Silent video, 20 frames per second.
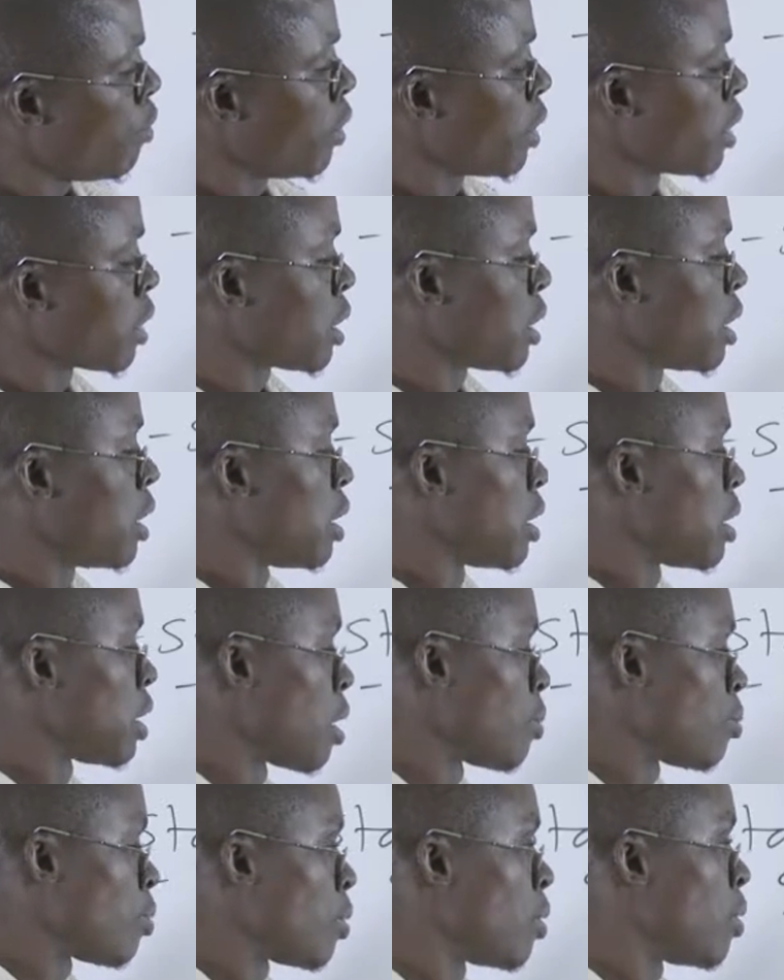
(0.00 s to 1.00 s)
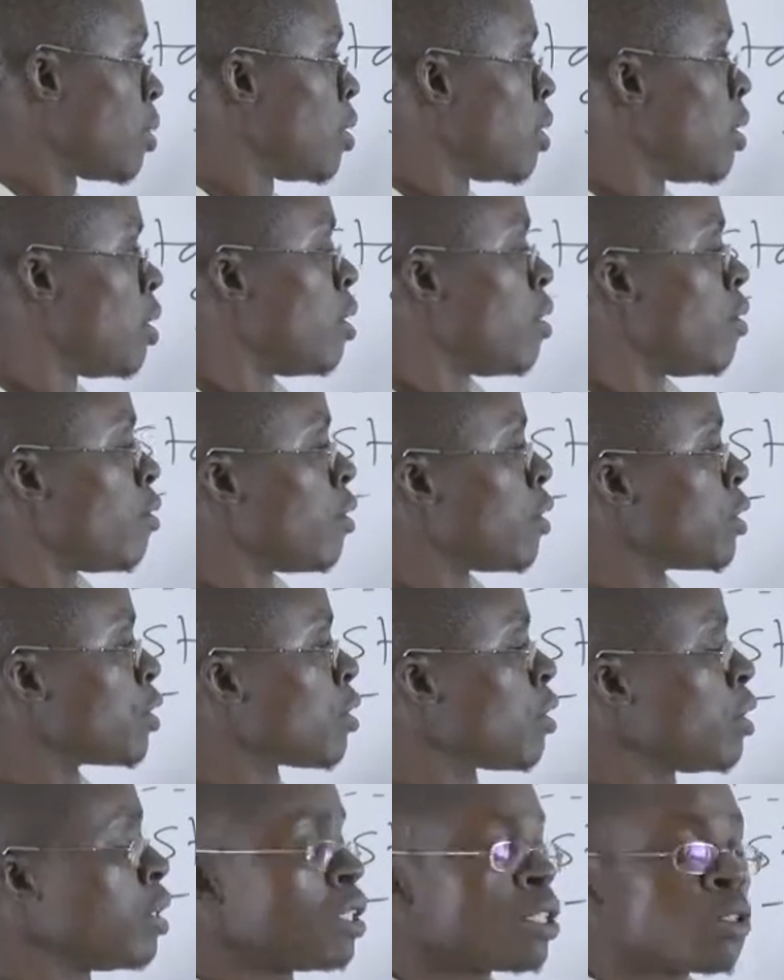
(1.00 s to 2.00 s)
fixed shape. For
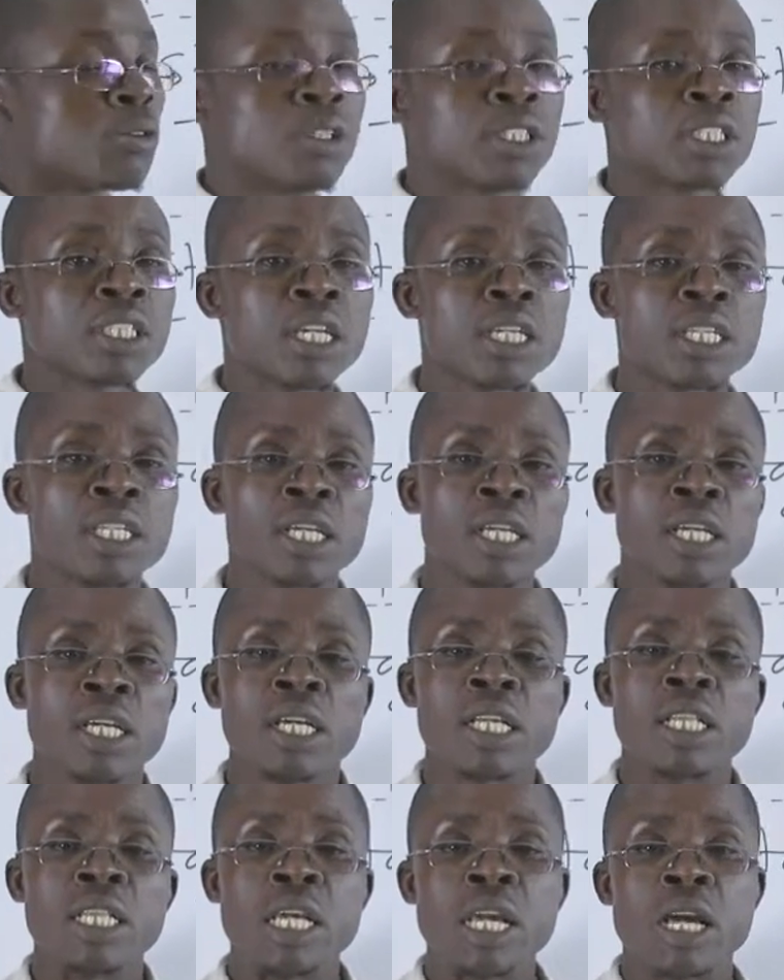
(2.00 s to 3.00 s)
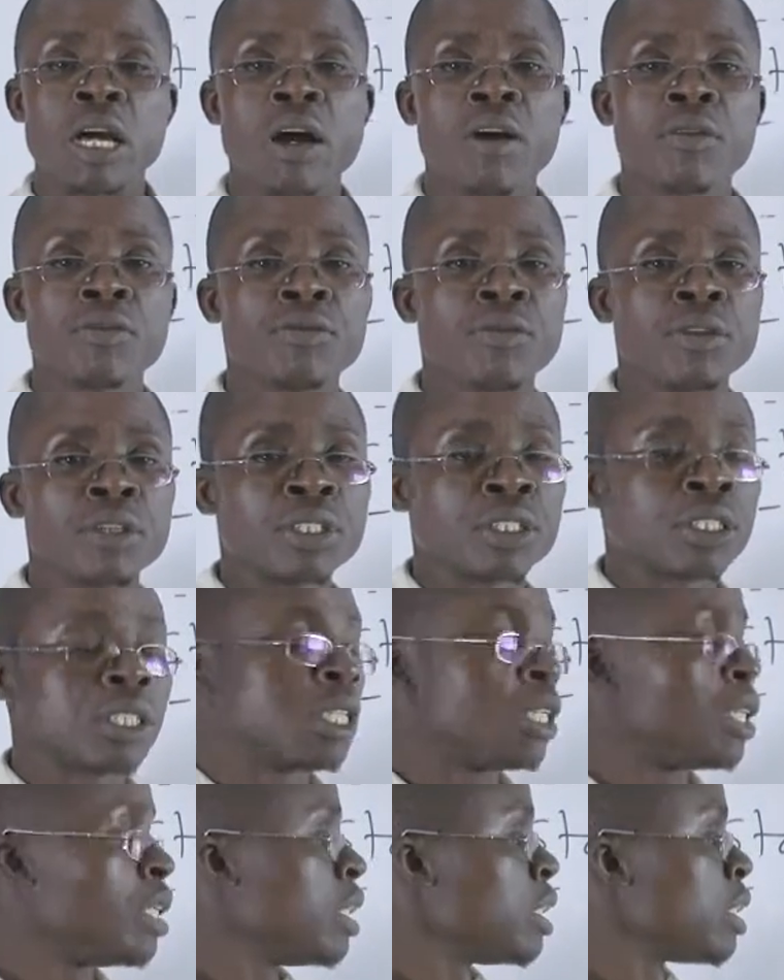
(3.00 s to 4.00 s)
solids, we said they have
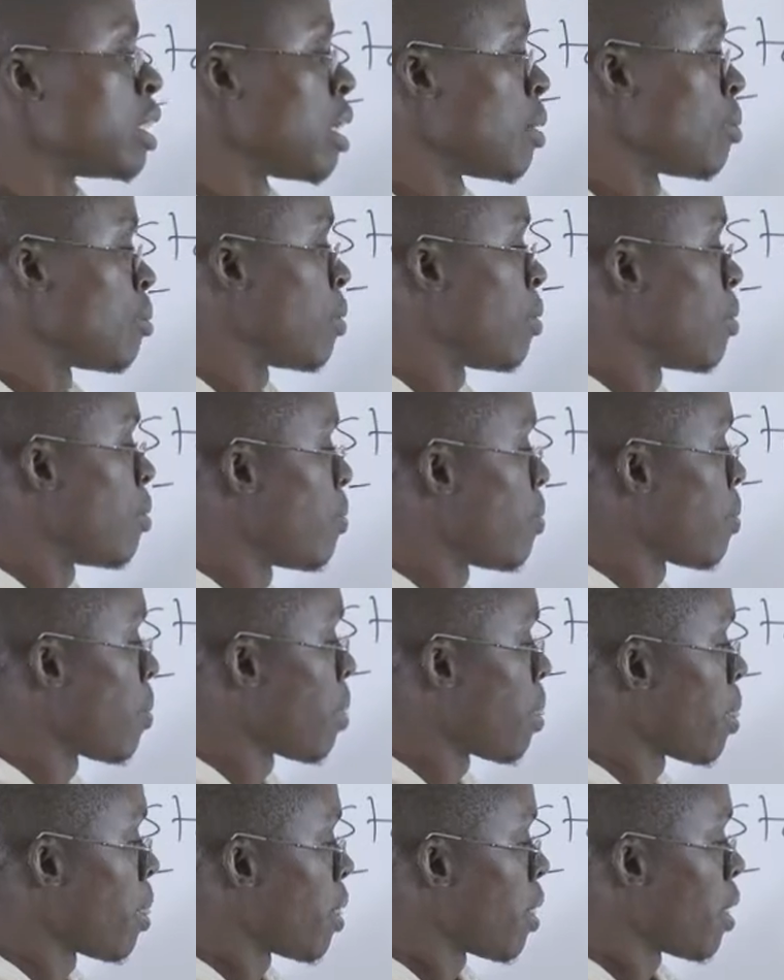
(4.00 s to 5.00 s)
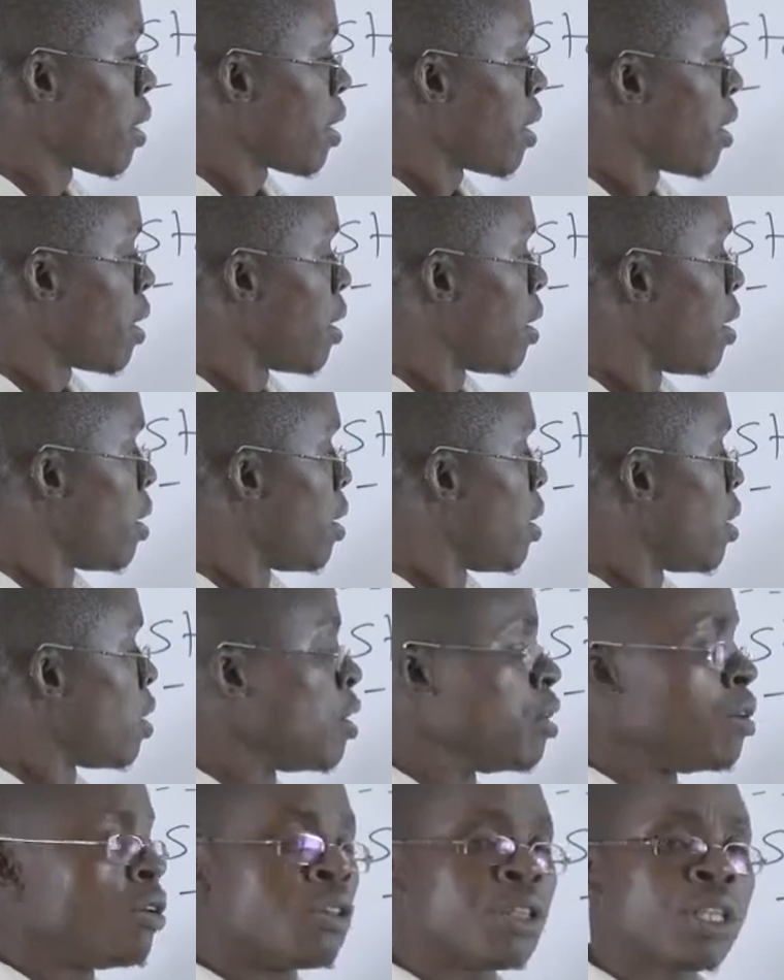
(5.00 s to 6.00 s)
fixed shape.
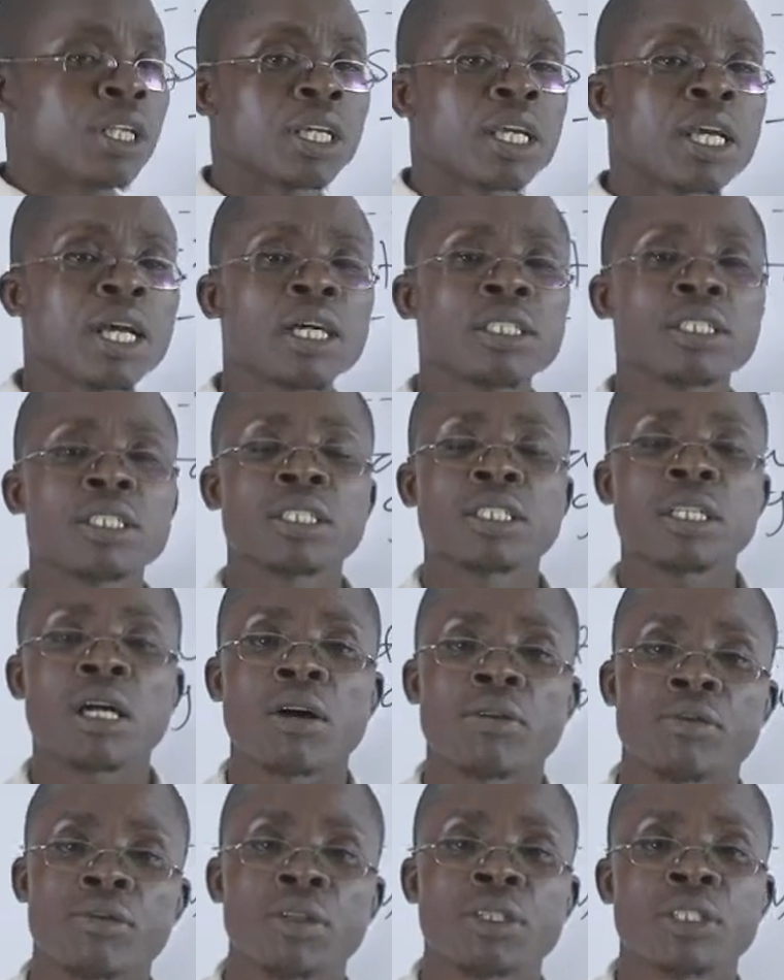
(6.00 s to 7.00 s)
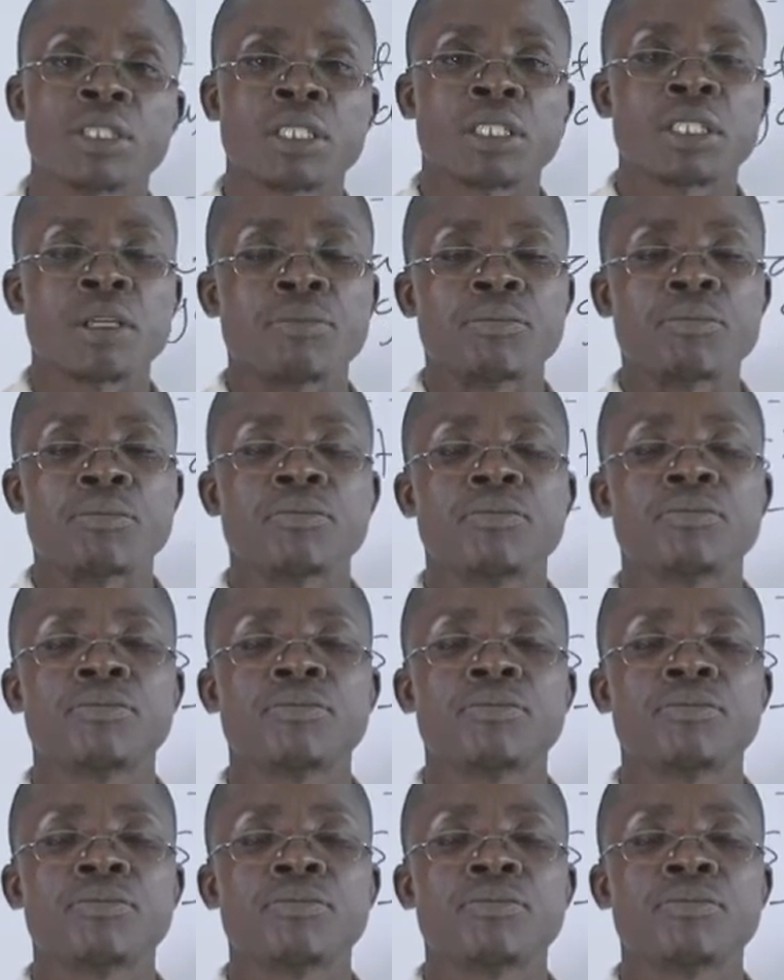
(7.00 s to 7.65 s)
Do you think gases have fixed shape?